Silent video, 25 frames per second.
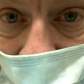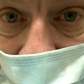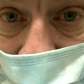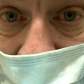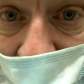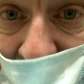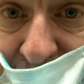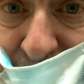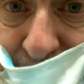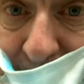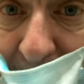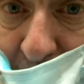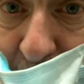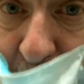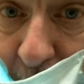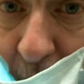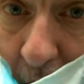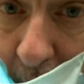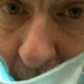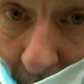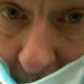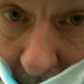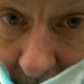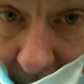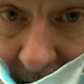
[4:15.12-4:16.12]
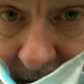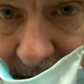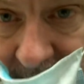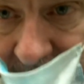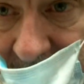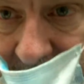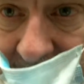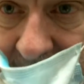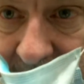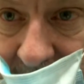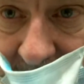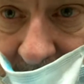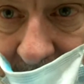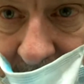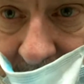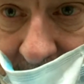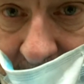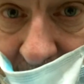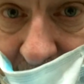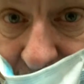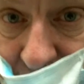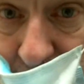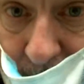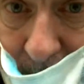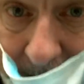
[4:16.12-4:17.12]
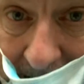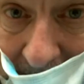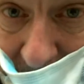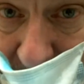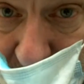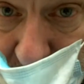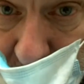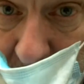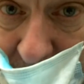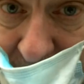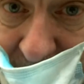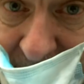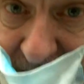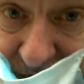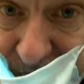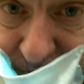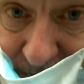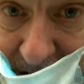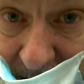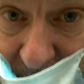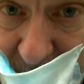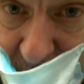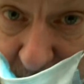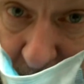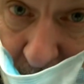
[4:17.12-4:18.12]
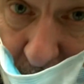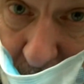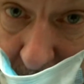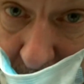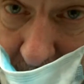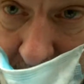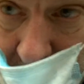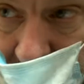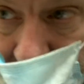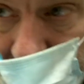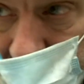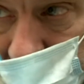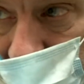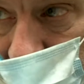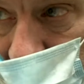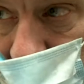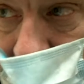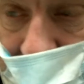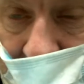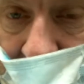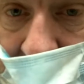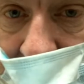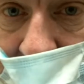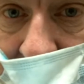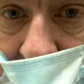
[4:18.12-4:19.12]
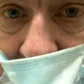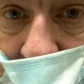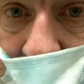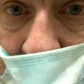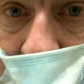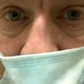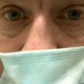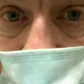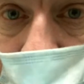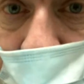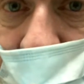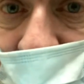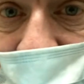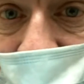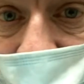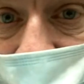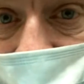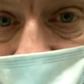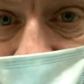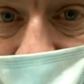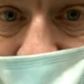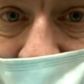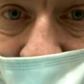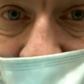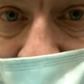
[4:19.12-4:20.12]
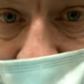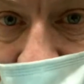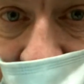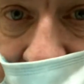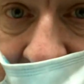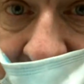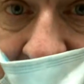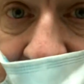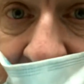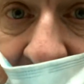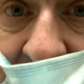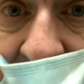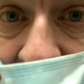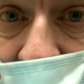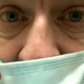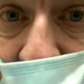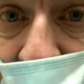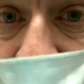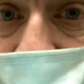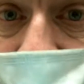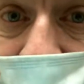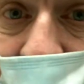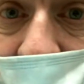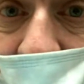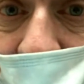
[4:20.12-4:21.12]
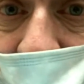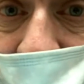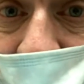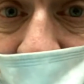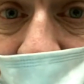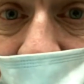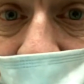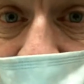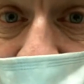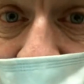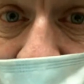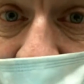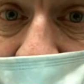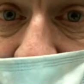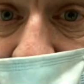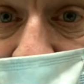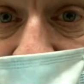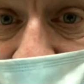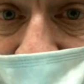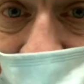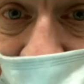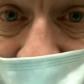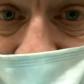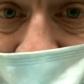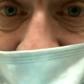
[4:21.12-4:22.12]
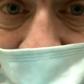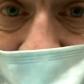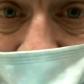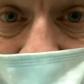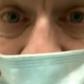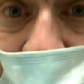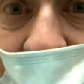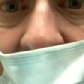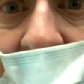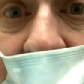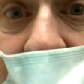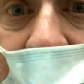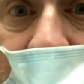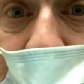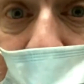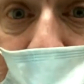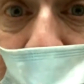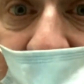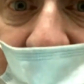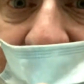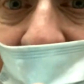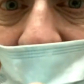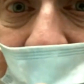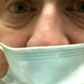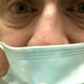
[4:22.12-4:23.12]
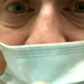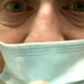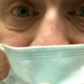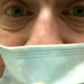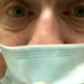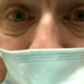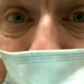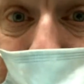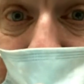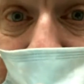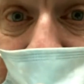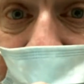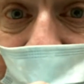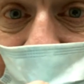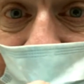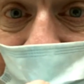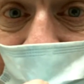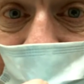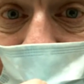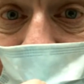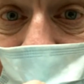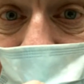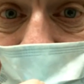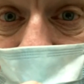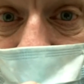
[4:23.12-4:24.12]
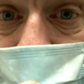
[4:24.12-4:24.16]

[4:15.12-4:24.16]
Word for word: That's my rule. Under my roof, that's my rule. Hellmann's. Bring out the Hellmann's and bring out the best